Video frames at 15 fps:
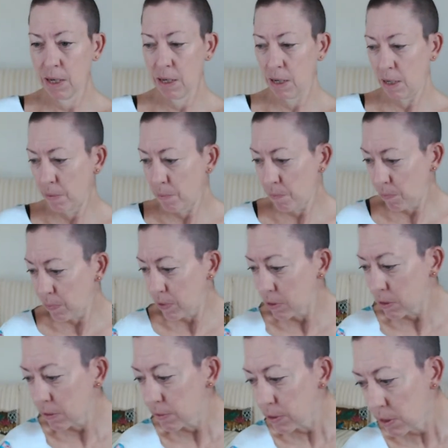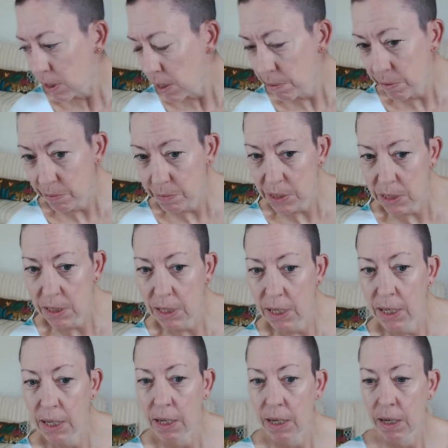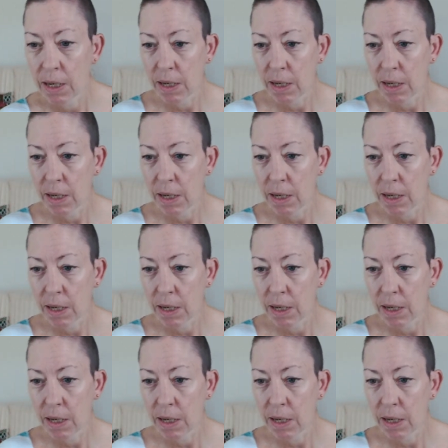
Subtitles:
Let's have a slab for my tea.